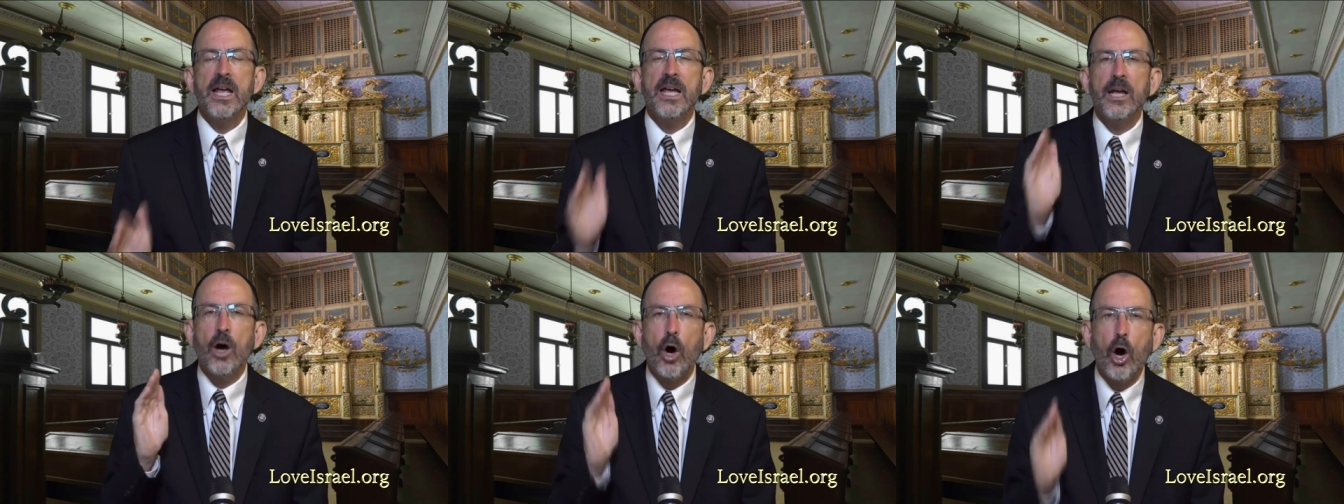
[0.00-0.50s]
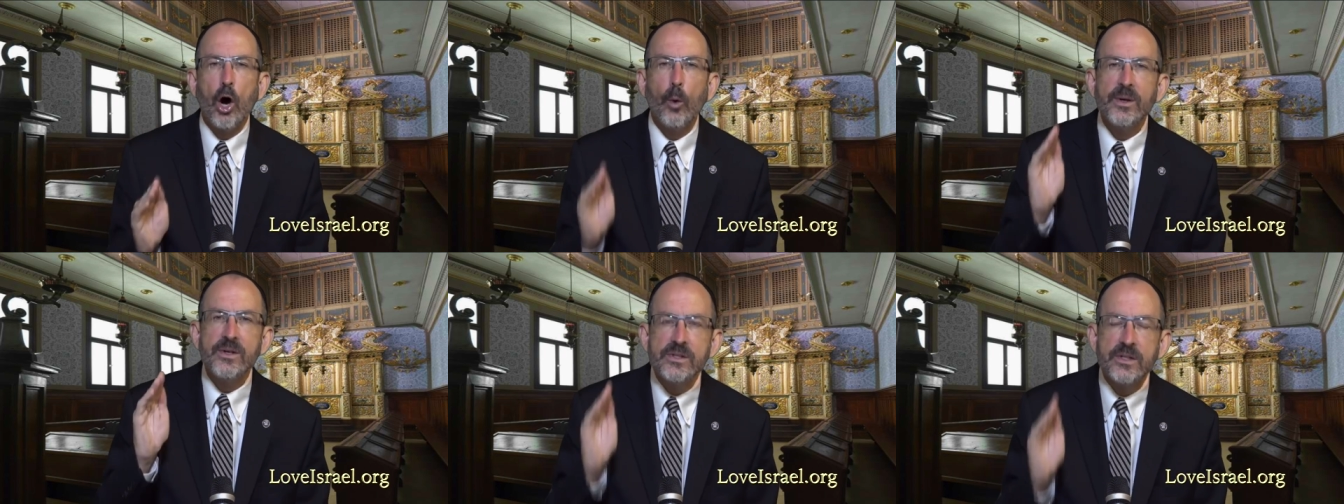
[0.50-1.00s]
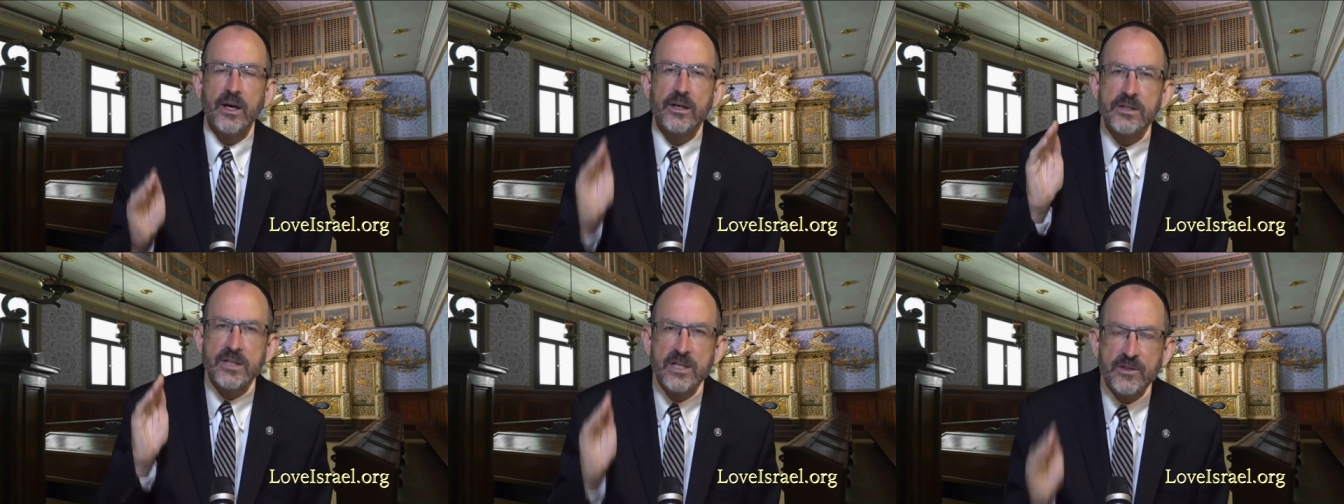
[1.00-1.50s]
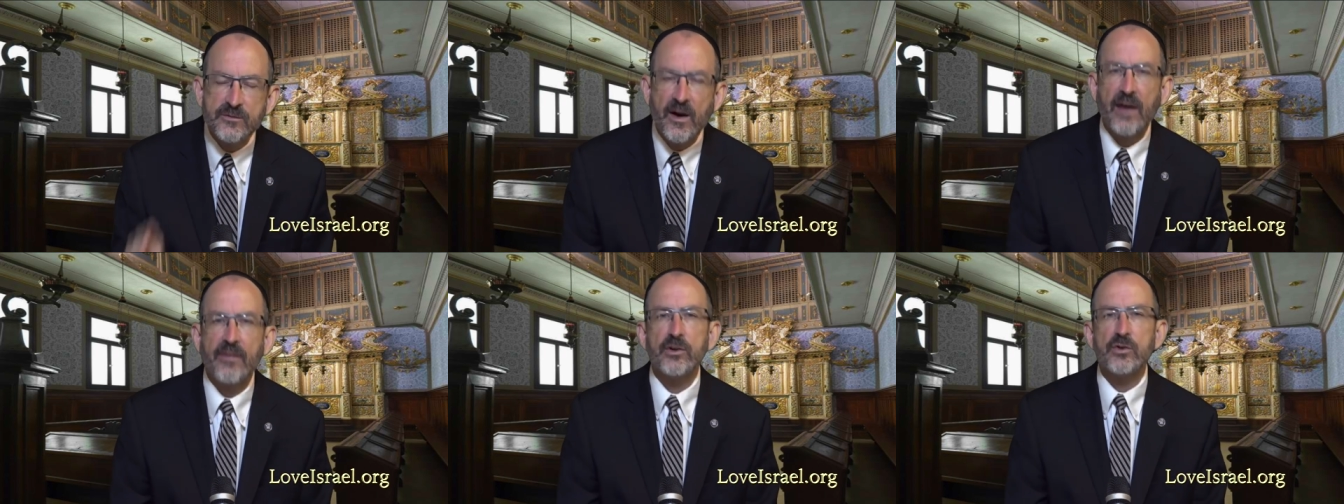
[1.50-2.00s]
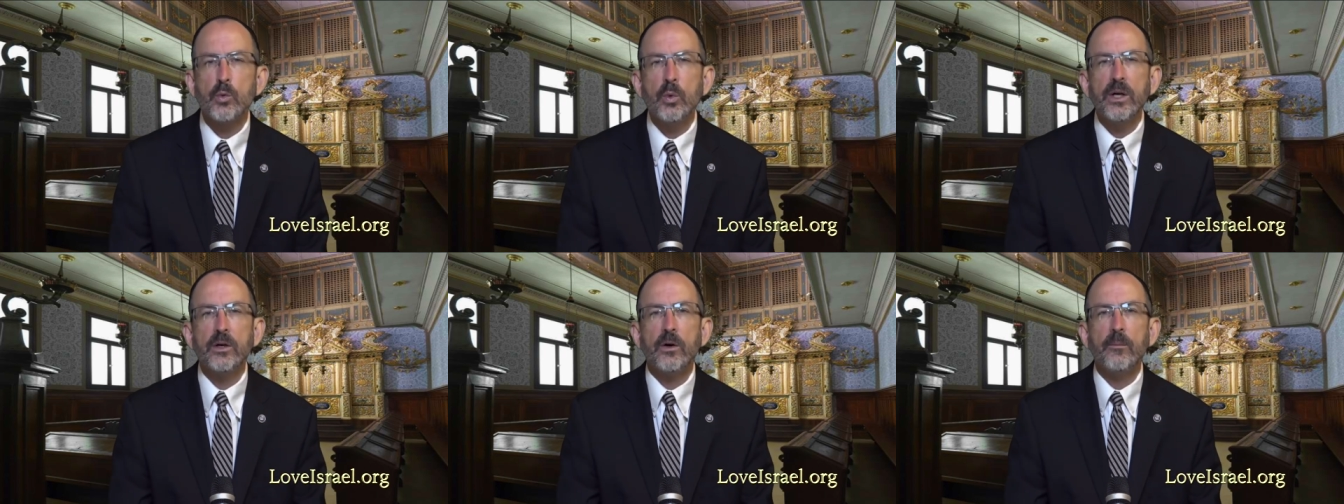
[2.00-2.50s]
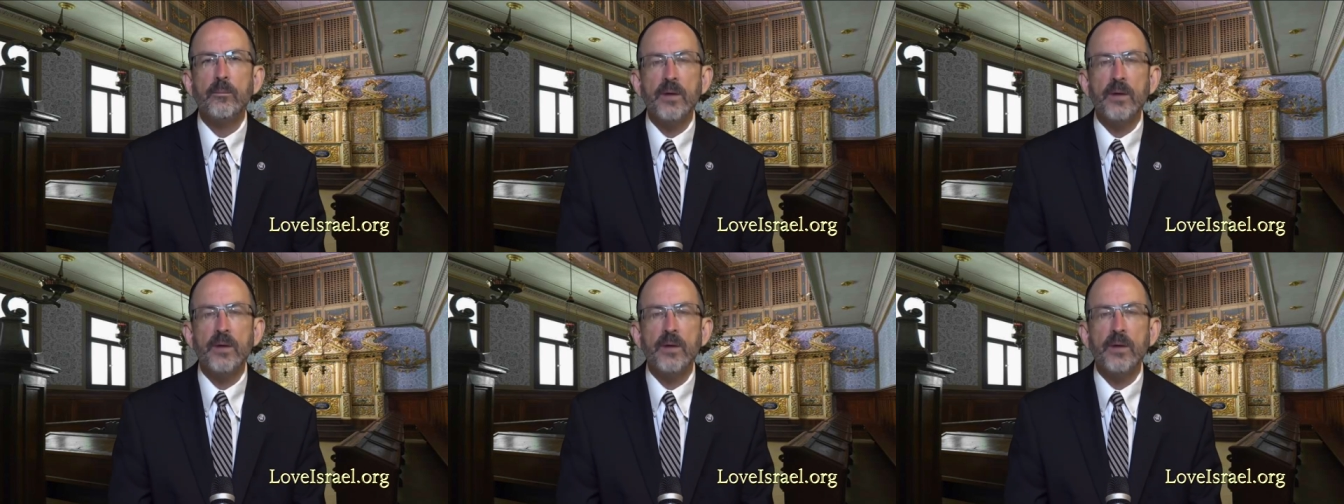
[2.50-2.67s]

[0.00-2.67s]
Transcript: He always does his Father's will.